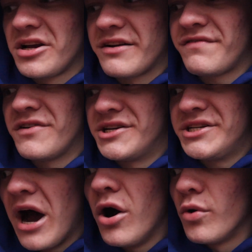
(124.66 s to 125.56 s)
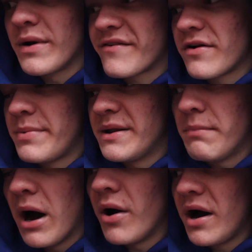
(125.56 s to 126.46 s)
looking for a doe whenever I've been
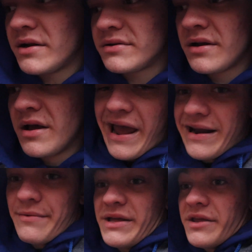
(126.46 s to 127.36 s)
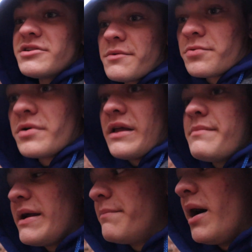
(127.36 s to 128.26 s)
bow hunting. And I mean, there's a
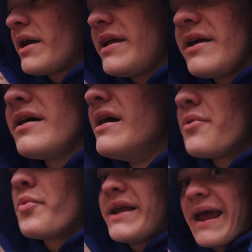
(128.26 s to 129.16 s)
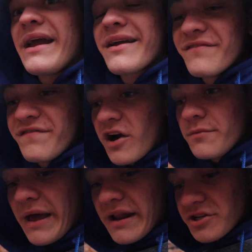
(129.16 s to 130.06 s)
really big buck here. We can't
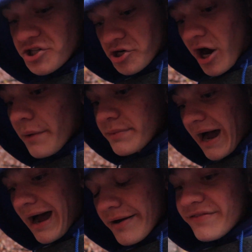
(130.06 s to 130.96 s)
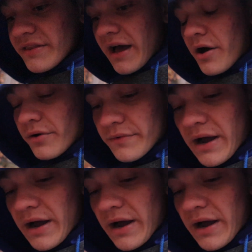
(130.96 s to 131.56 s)
confirm that it's drop time, even though